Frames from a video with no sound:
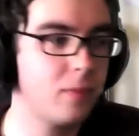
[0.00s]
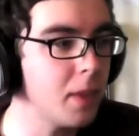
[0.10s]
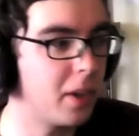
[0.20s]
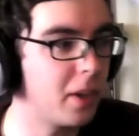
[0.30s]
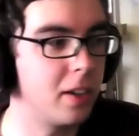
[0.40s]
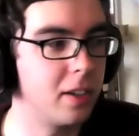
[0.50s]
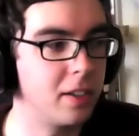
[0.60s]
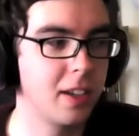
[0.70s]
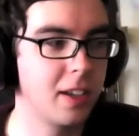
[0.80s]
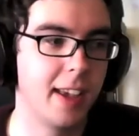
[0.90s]

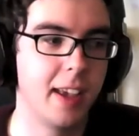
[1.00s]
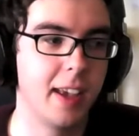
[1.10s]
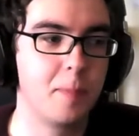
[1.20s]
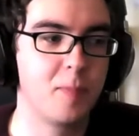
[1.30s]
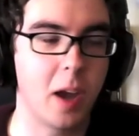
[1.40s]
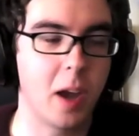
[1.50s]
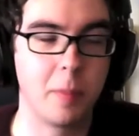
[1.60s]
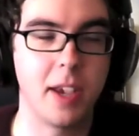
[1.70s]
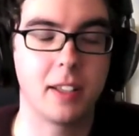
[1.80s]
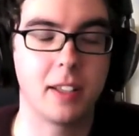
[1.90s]
because I'm
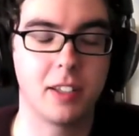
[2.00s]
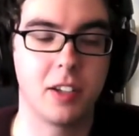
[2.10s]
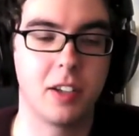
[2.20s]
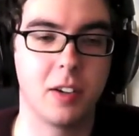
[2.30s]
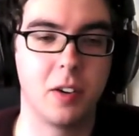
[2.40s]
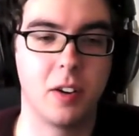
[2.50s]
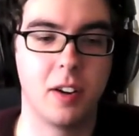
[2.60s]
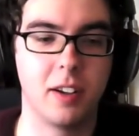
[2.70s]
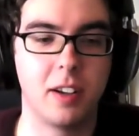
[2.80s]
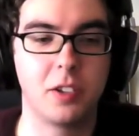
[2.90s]
yet to
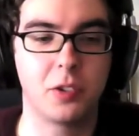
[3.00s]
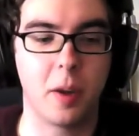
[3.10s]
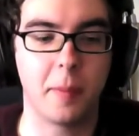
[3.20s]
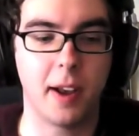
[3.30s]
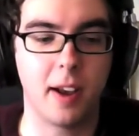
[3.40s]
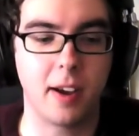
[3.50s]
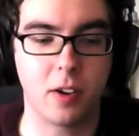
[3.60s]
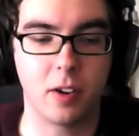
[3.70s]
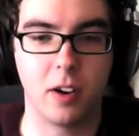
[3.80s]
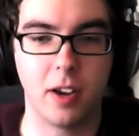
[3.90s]
try my luck
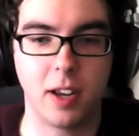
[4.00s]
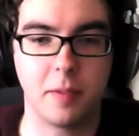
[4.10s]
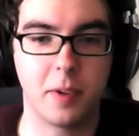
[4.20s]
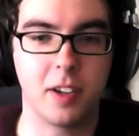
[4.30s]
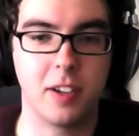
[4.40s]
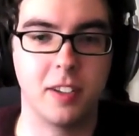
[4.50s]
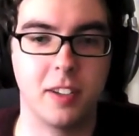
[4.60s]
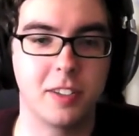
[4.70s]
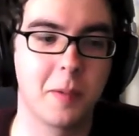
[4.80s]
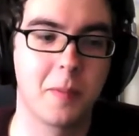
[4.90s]
online
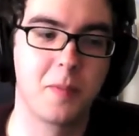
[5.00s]
because